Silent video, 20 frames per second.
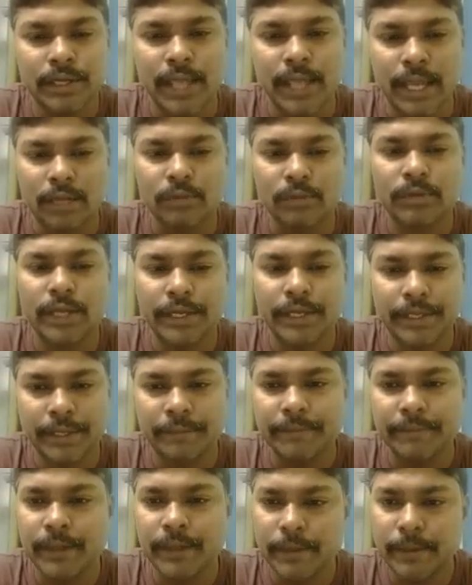
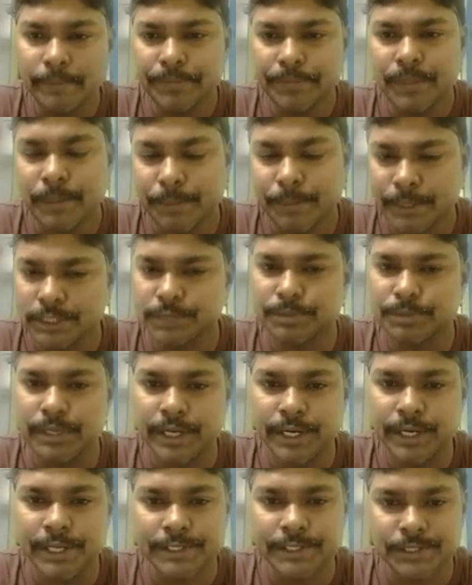calculating the pitch
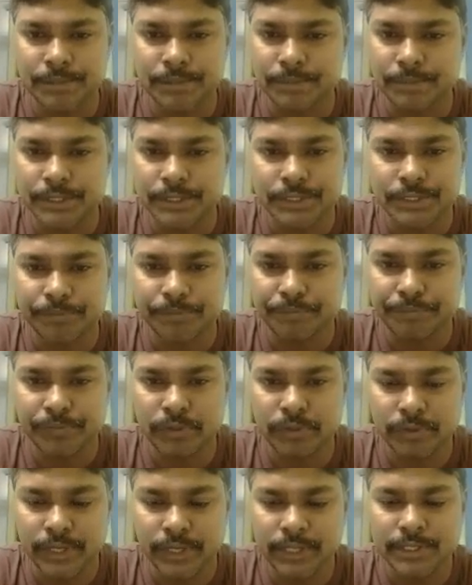period estimation.
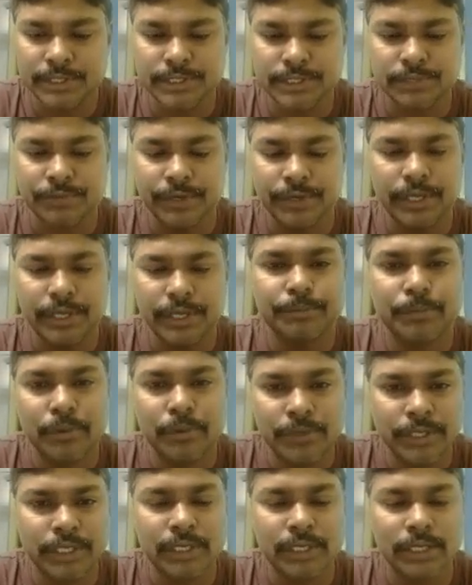Okay, this is very
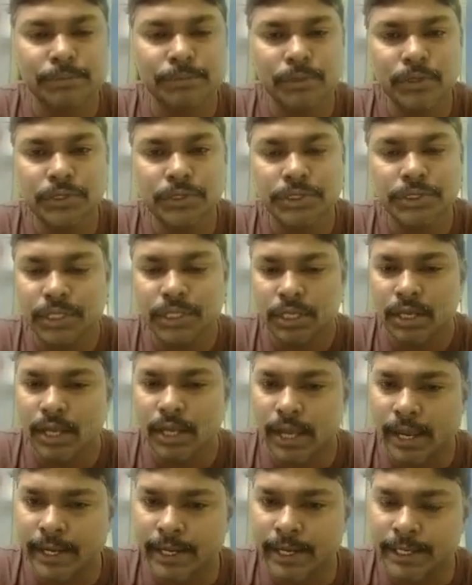important approach,
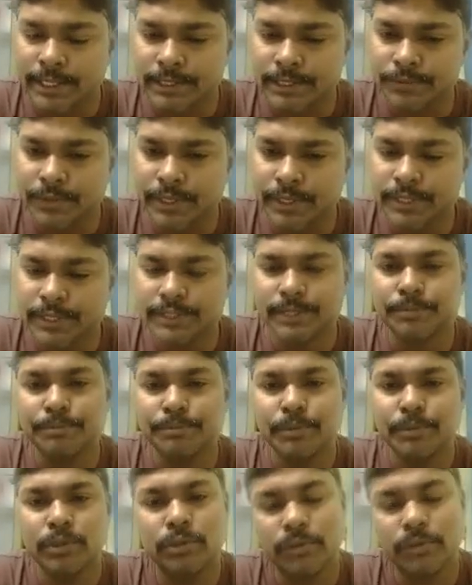and it is very
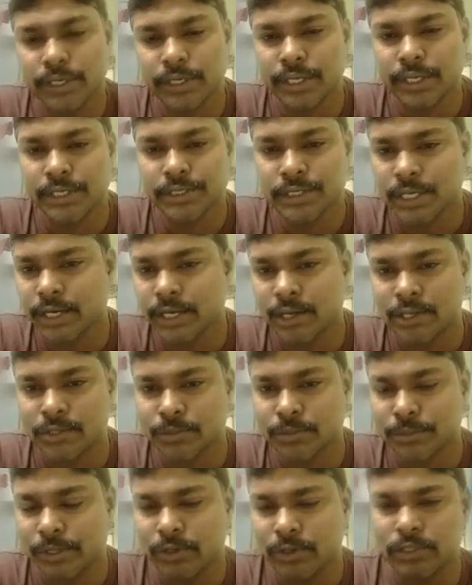simple to understand
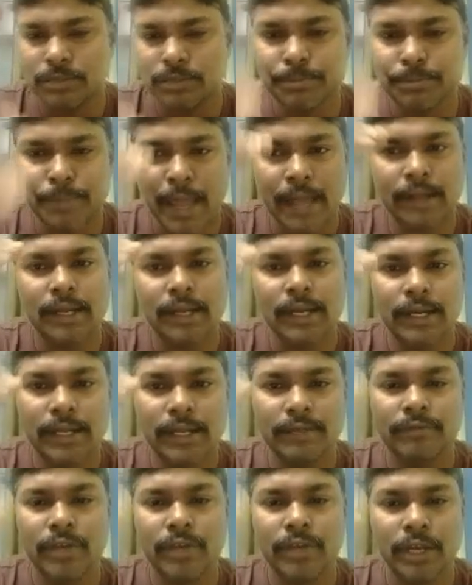also, because
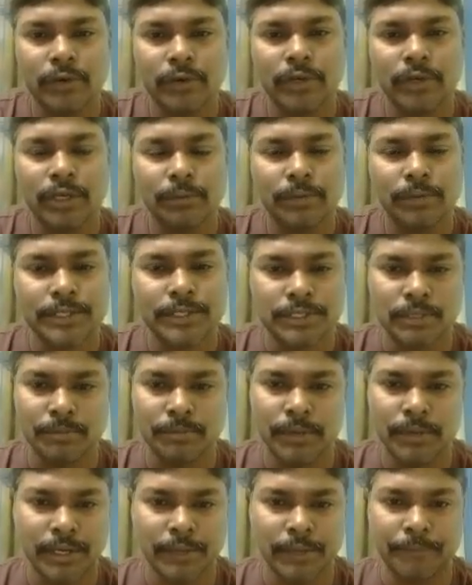parallelly we are going to be
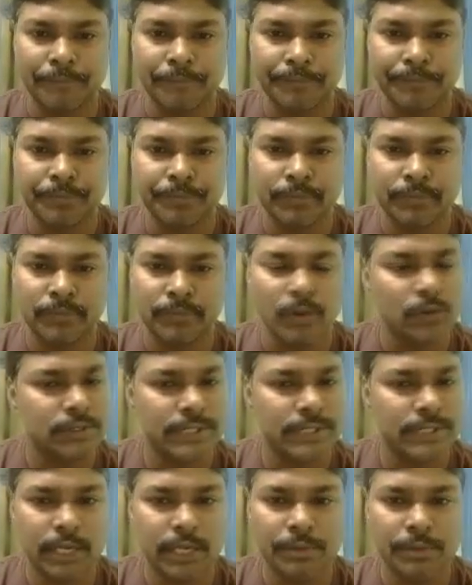estimating, not
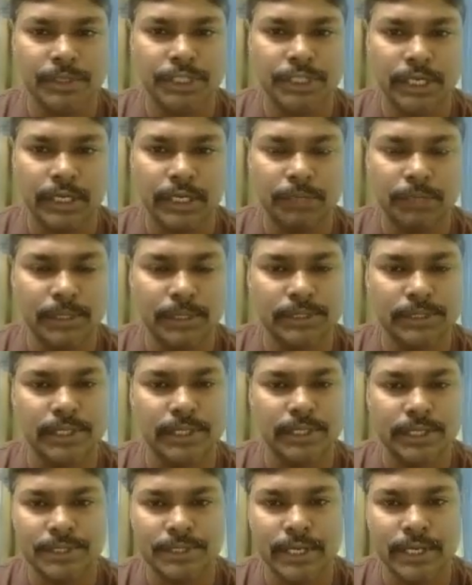sequentially. Please
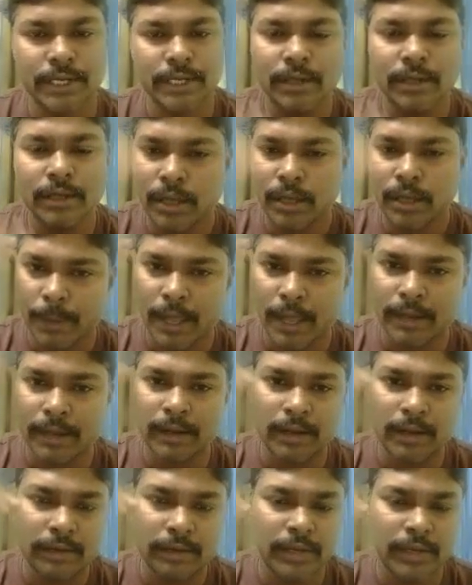understand,
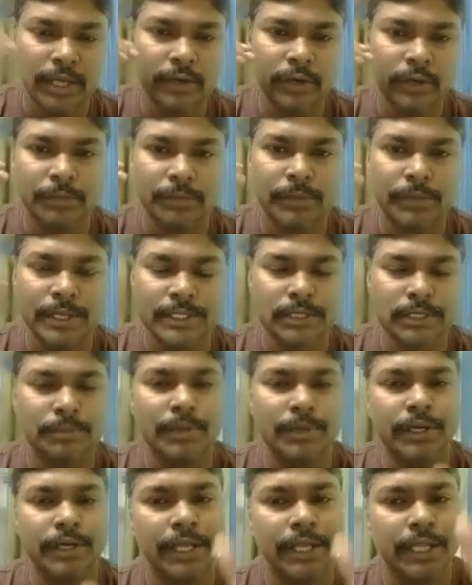parallelly we are going to be
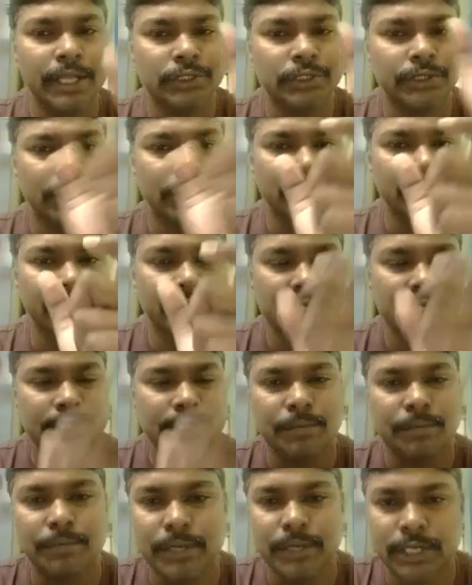estimating each and every
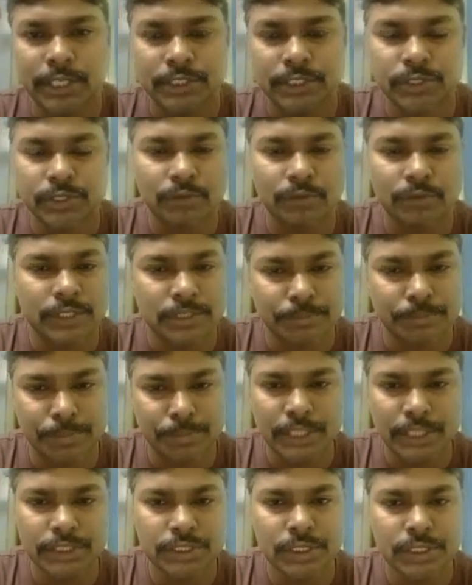segmentation of the
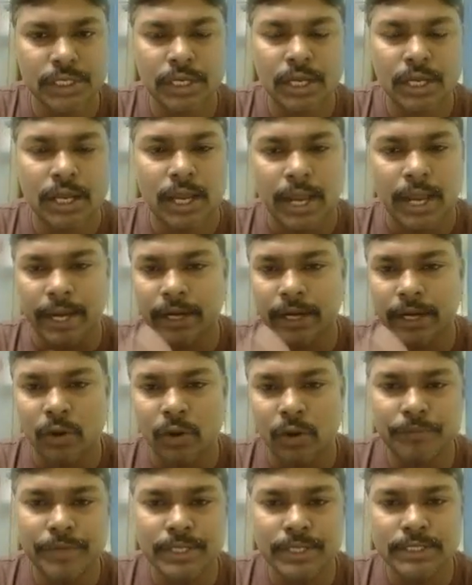speech, and
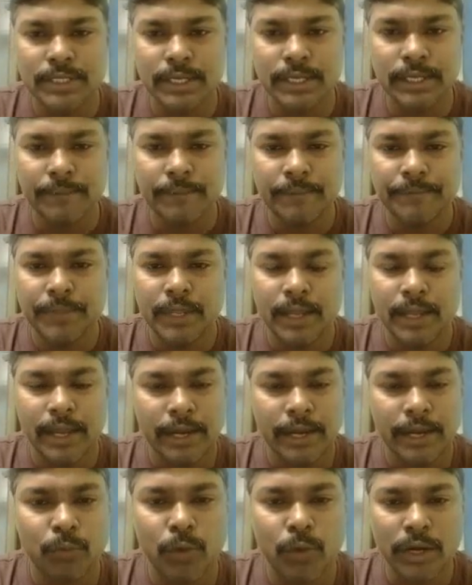obviously
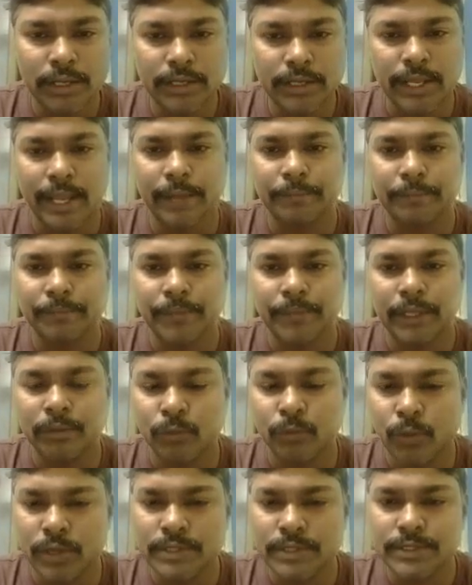at one time
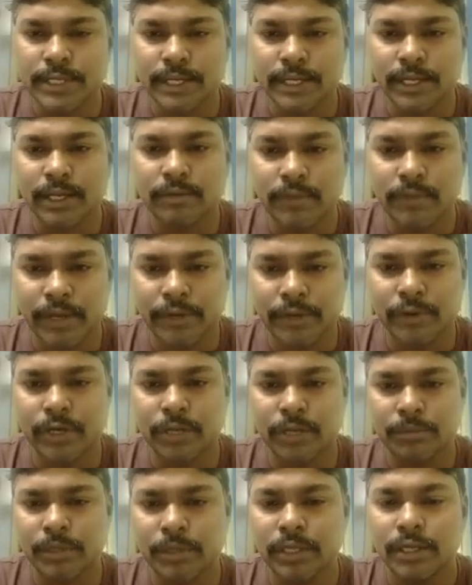in one cycle we are going
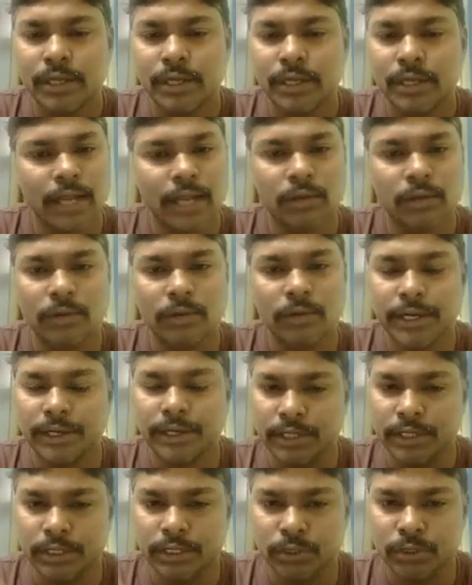to be
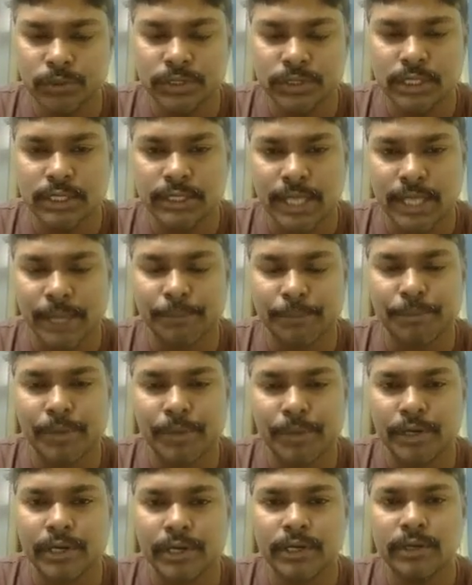calculating the total time
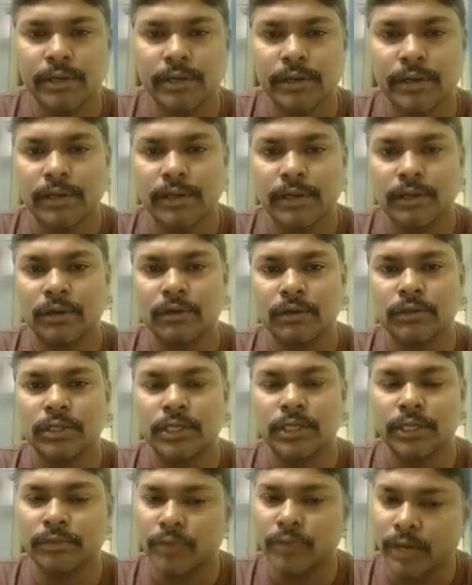period, or
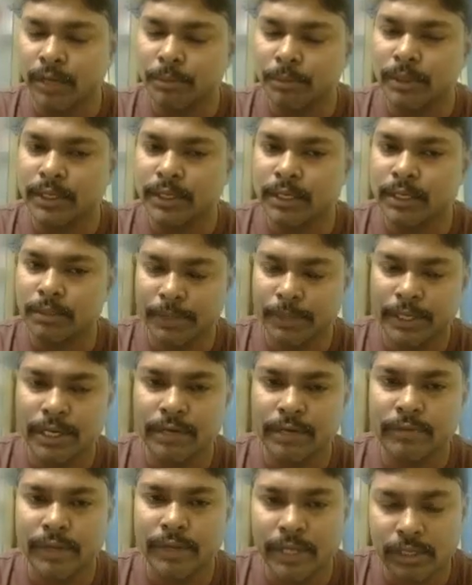the fundamental
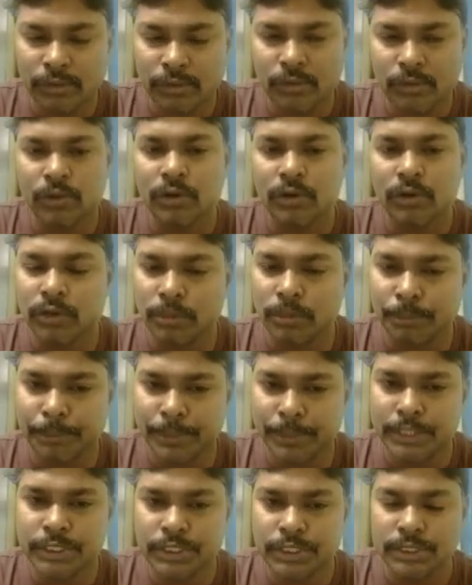period we can call, or the
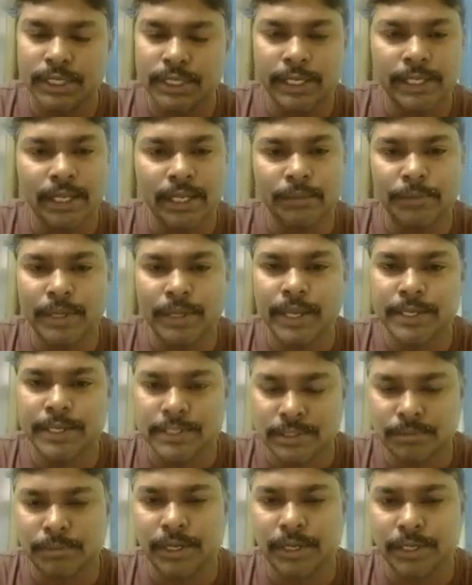pitch that can be
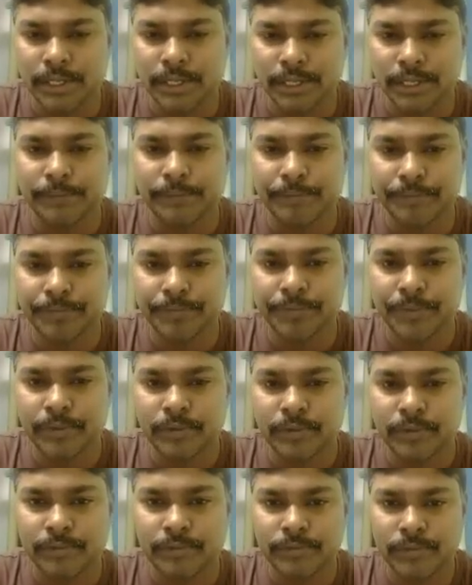estimated.
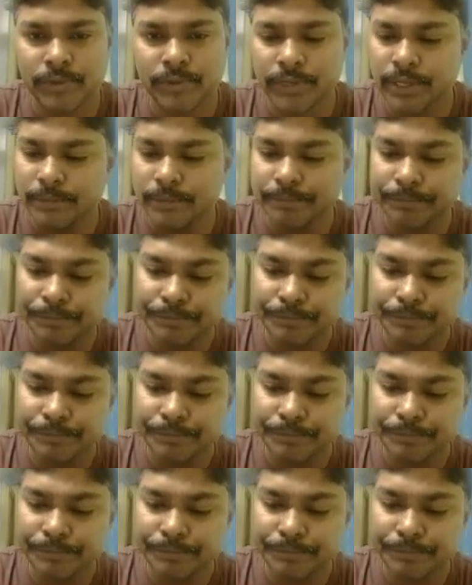Okay,